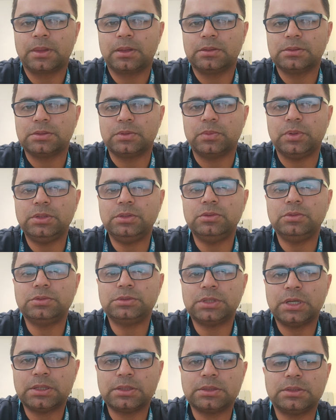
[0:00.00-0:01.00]
So when you
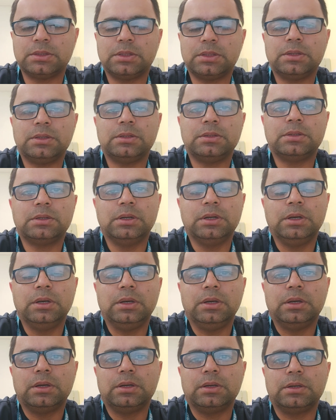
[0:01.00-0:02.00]
check their
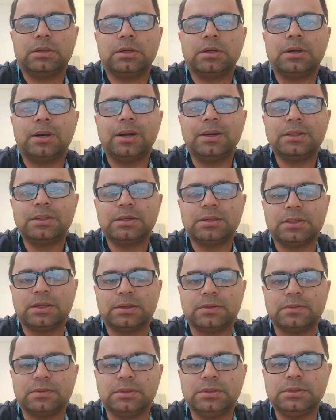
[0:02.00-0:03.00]

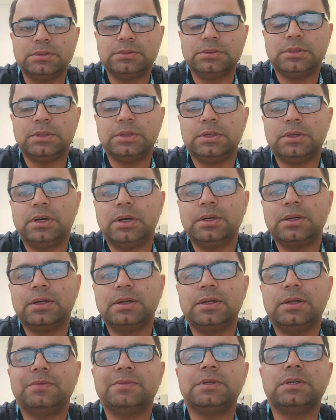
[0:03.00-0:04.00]
their iron
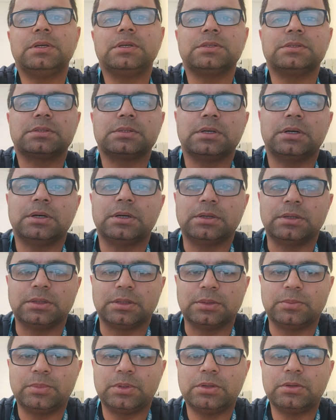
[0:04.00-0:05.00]
level is high
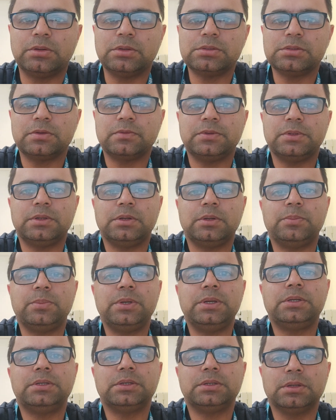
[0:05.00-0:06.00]
because of the
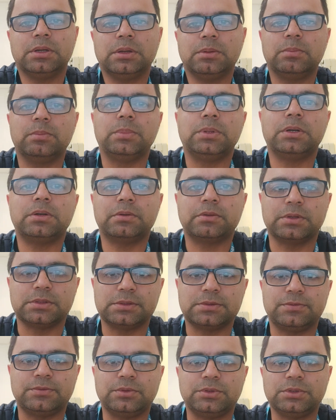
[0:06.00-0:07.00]
repeated blood
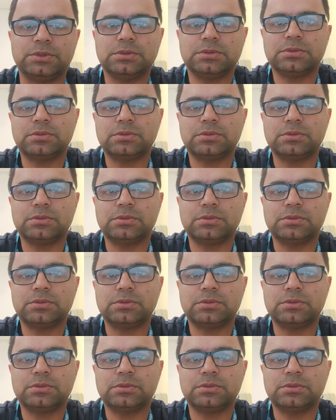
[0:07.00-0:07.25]
transfusion.